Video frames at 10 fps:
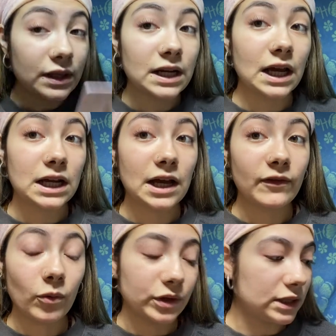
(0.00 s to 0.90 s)
again, I've
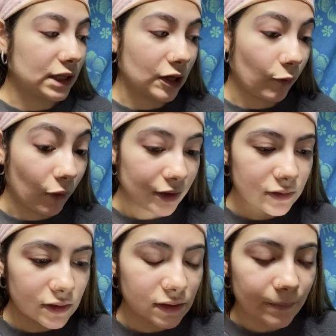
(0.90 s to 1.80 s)
only done it
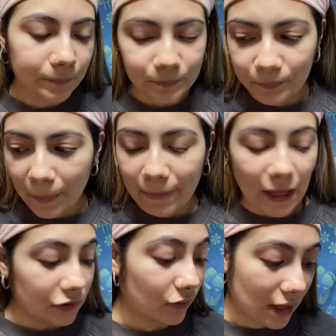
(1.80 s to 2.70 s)
once,
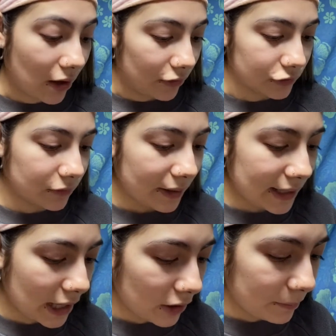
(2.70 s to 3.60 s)
so that also might
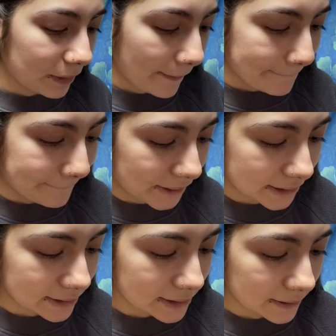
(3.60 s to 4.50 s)
help,
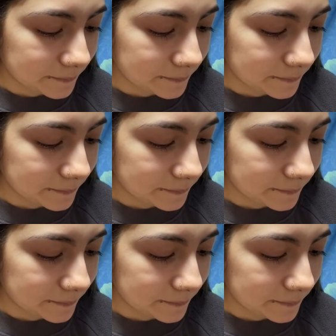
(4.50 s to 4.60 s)
but